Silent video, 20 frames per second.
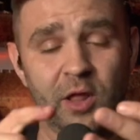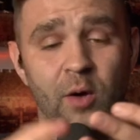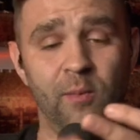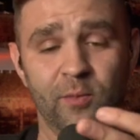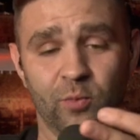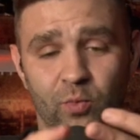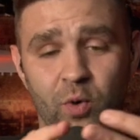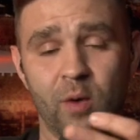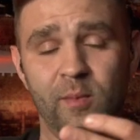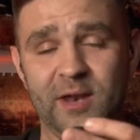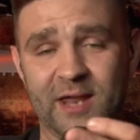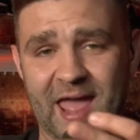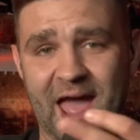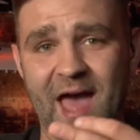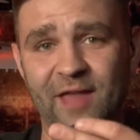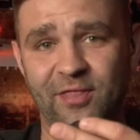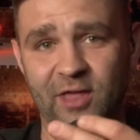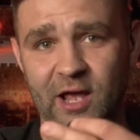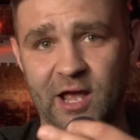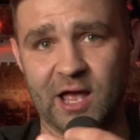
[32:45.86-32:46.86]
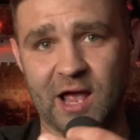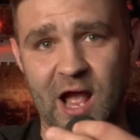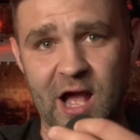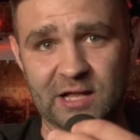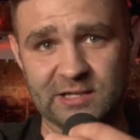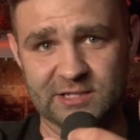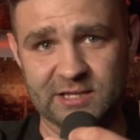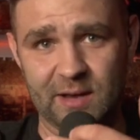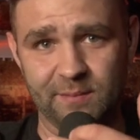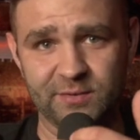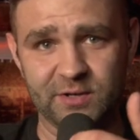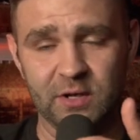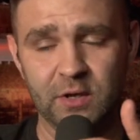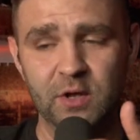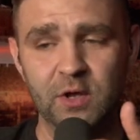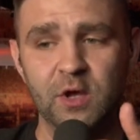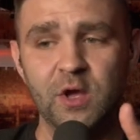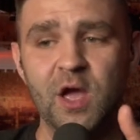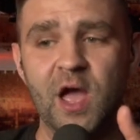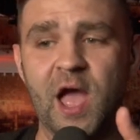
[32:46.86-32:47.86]
Roman Catholic concept,
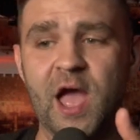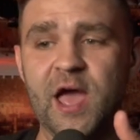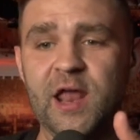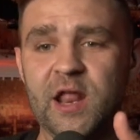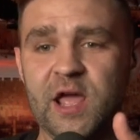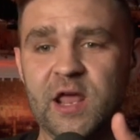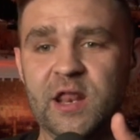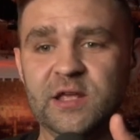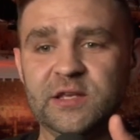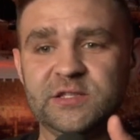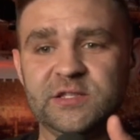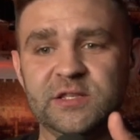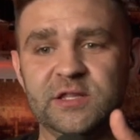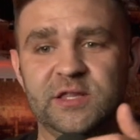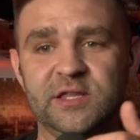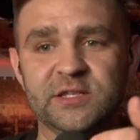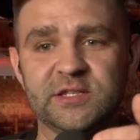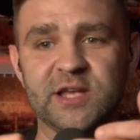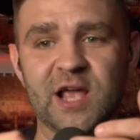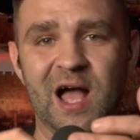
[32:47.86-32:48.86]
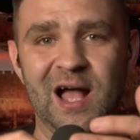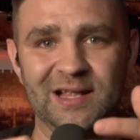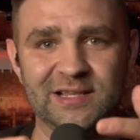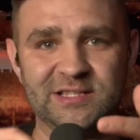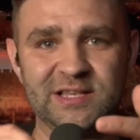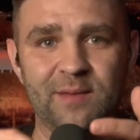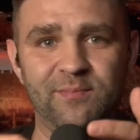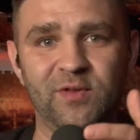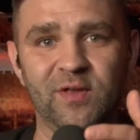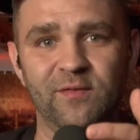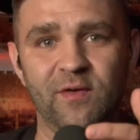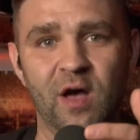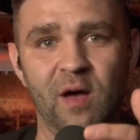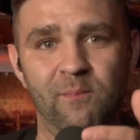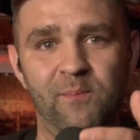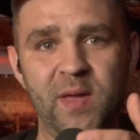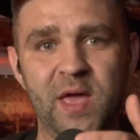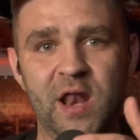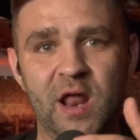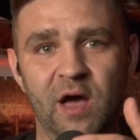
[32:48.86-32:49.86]
and it is this concept of a
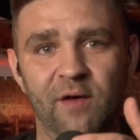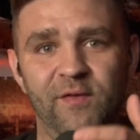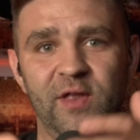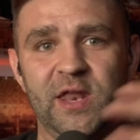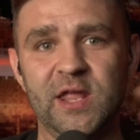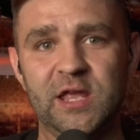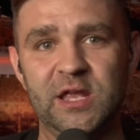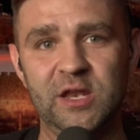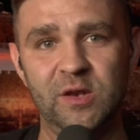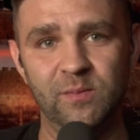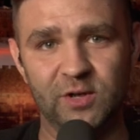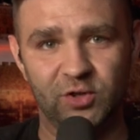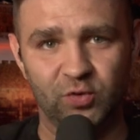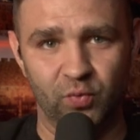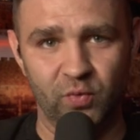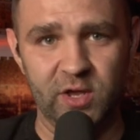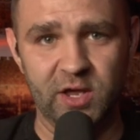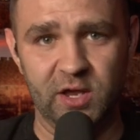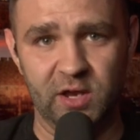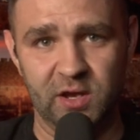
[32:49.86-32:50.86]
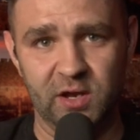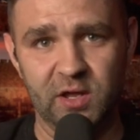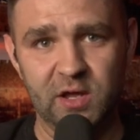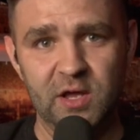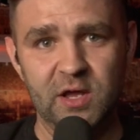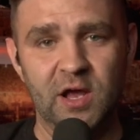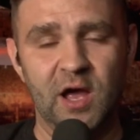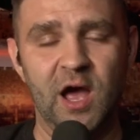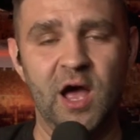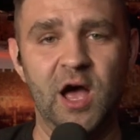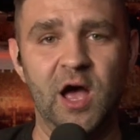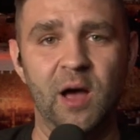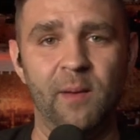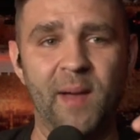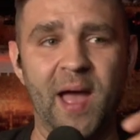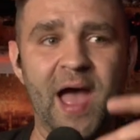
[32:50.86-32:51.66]
bit of an in between um,